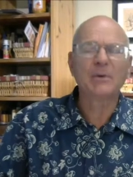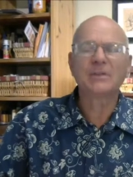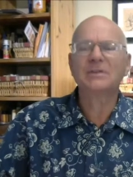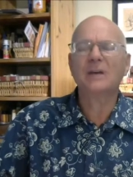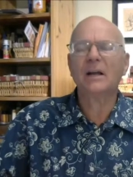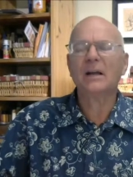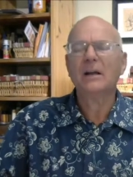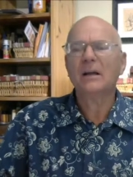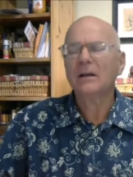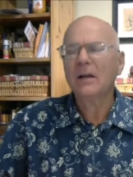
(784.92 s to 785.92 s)

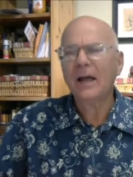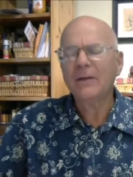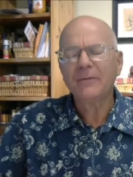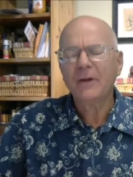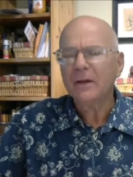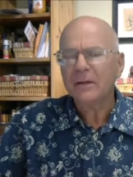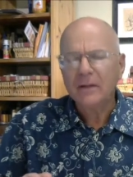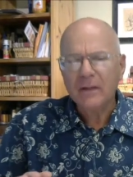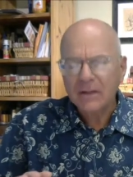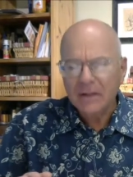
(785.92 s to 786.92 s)
study life,
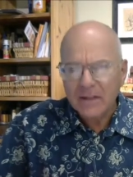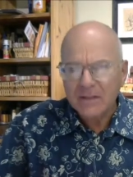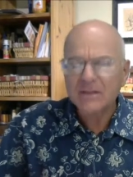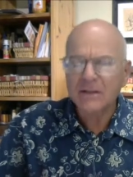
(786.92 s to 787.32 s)
these,